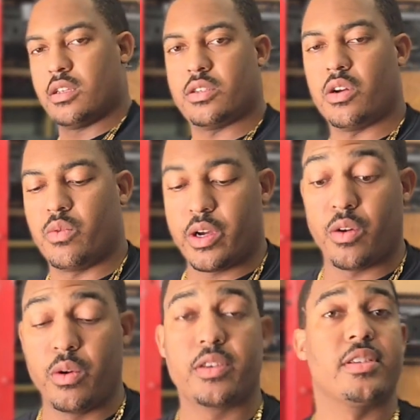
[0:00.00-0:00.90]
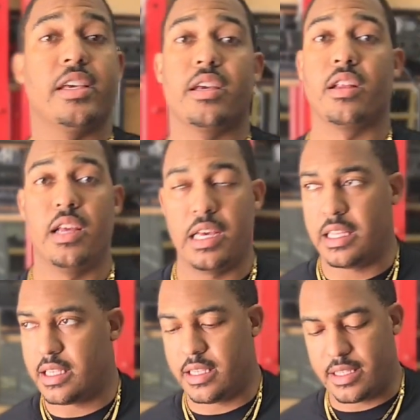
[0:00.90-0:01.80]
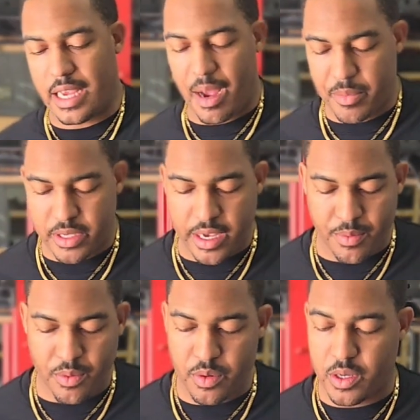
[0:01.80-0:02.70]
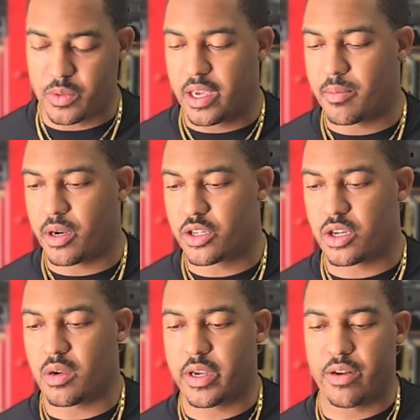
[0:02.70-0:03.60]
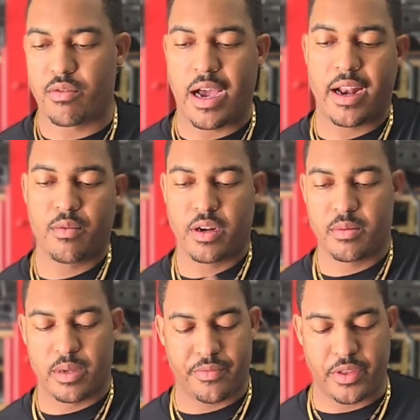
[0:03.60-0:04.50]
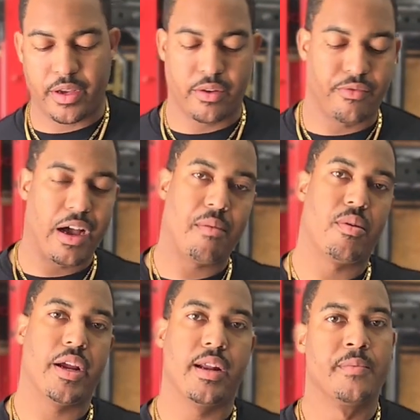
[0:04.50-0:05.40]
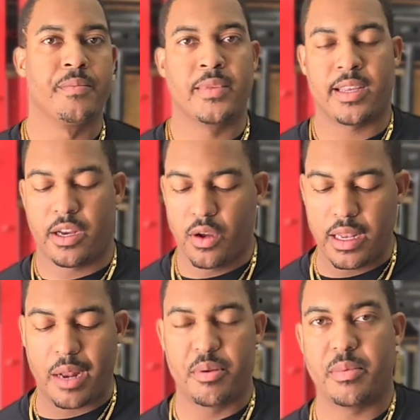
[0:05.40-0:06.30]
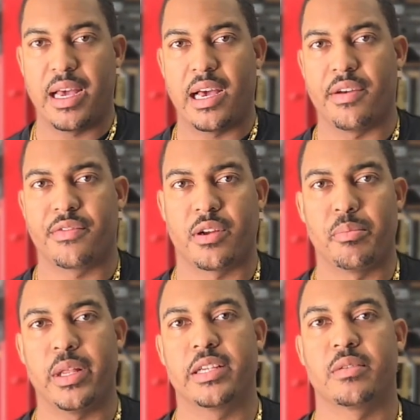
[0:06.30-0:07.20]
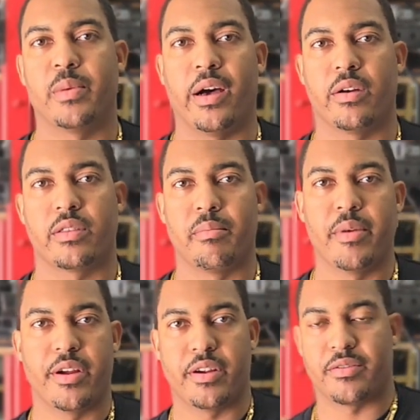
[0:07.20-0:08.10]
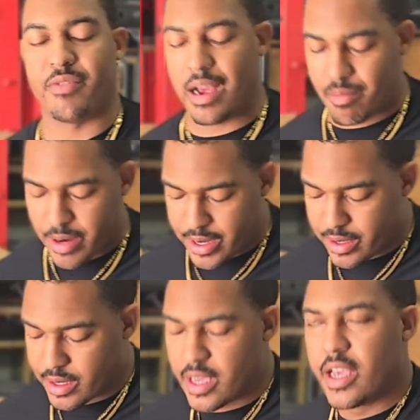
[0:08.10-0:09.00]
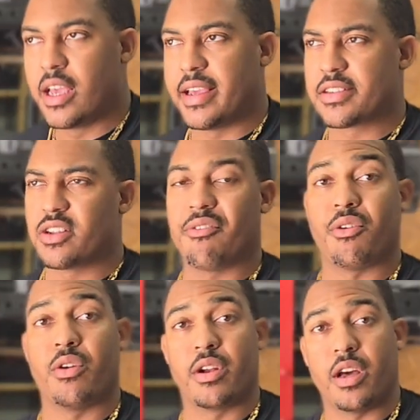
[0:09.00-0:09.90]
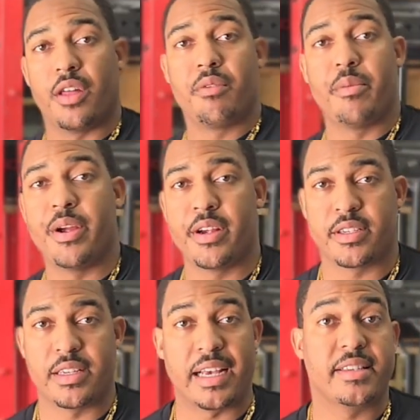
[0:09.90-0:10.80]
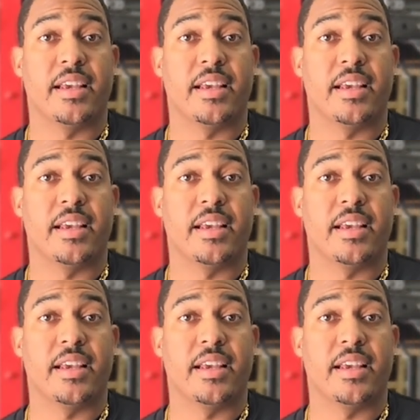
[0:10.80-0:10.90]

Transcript: So we'll see. Time will tell once we get them on the truck and get riding with them if they'll vibrate. I know a lot of people have complaints about the mirrors vibrating and stuff on other mirrors. Not